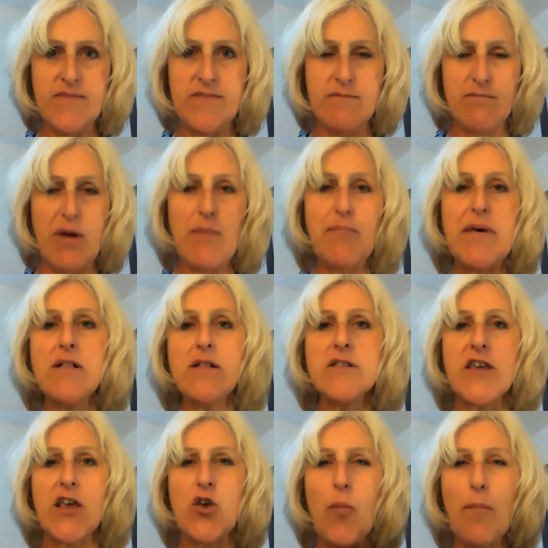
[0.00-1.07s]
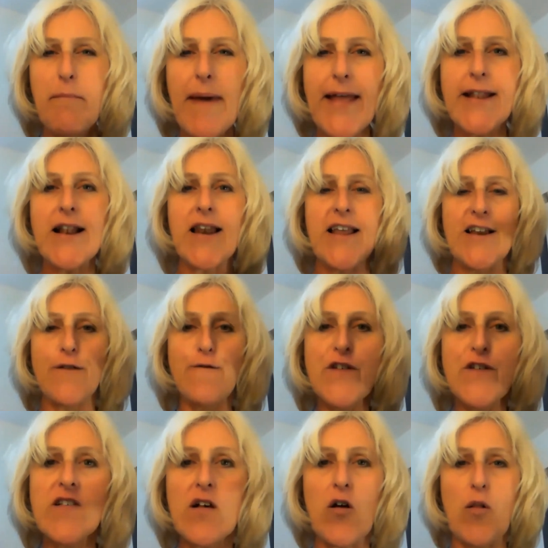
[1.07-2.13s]
By building your mental and
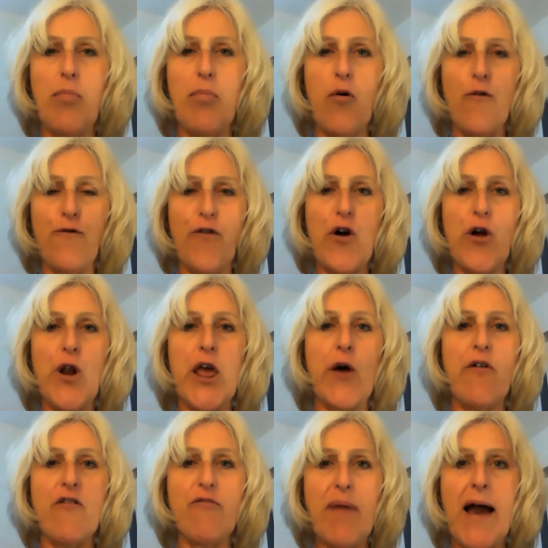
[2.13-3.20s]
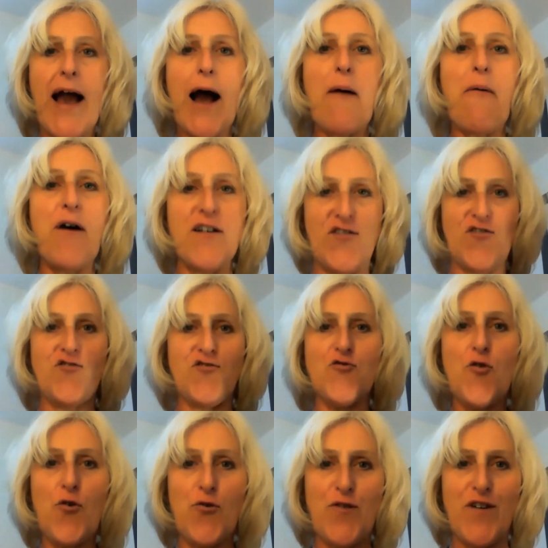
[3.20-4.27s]
physical portfolio of power
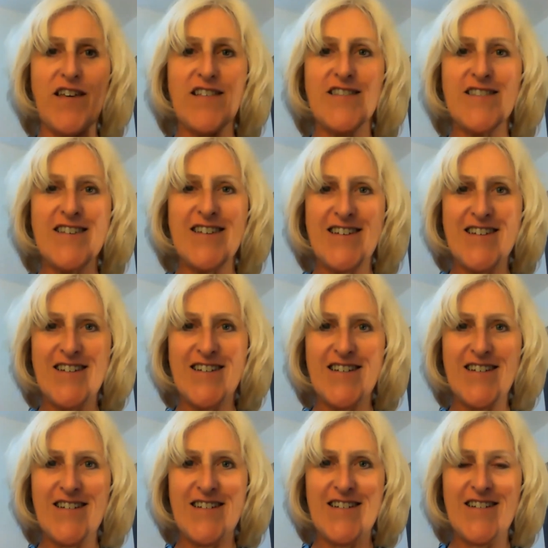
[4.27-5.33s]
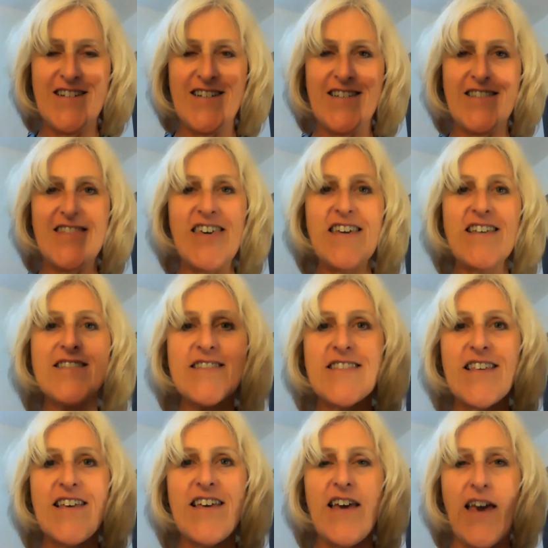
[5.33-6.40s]
stories,
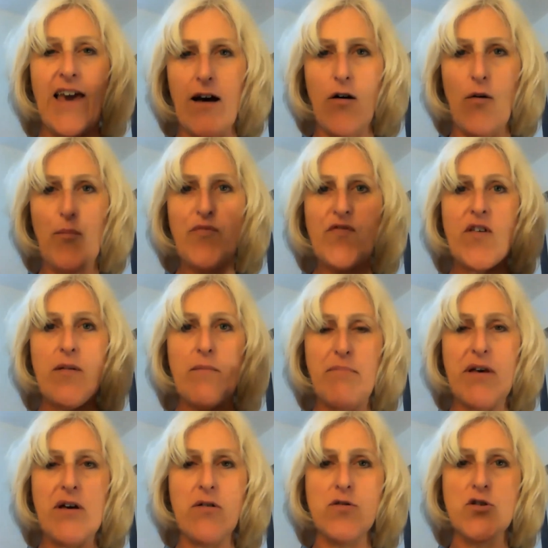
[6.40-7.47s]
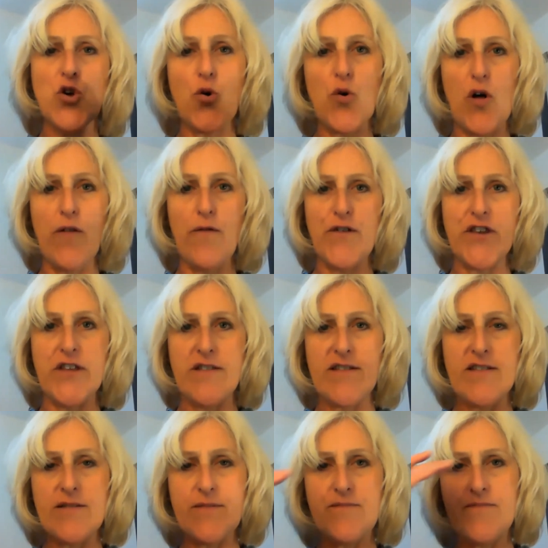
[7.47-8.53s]
this helps build your
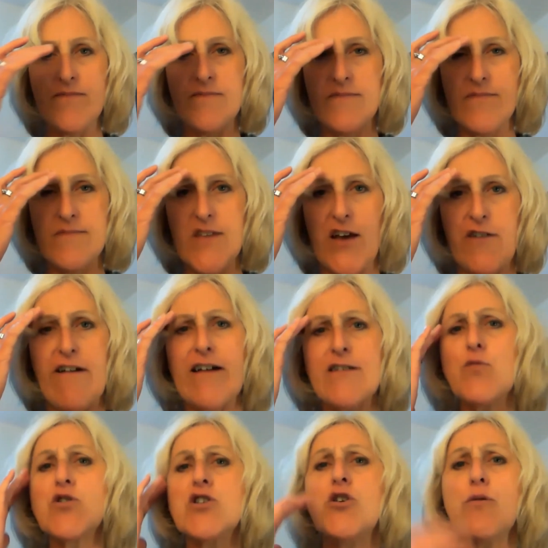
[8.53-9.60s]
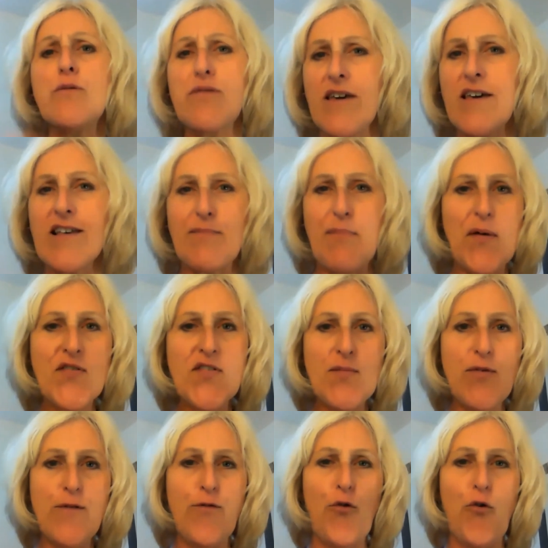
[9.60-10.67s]
confidence around what you think is
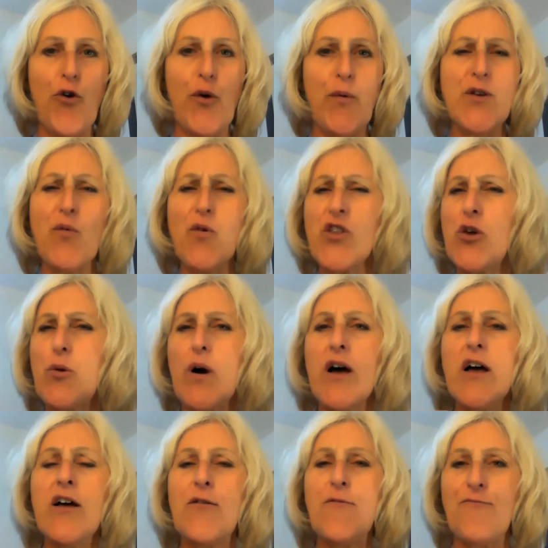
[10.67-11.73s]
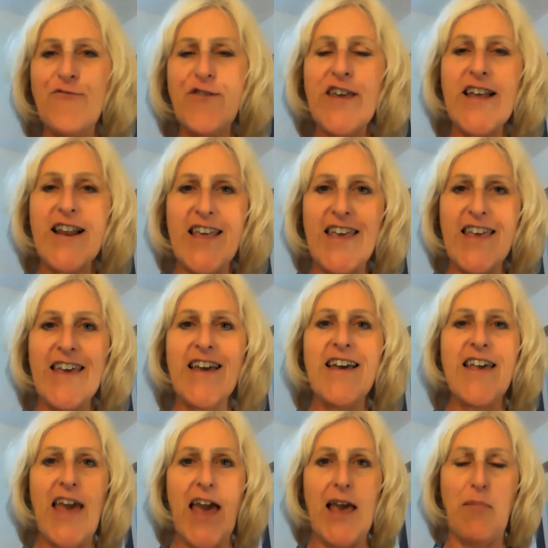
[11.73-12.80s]
possible for you and what you are really
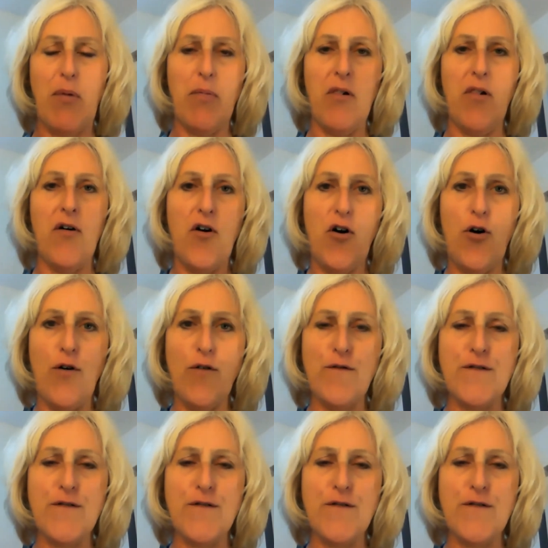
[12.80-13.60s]
capable of.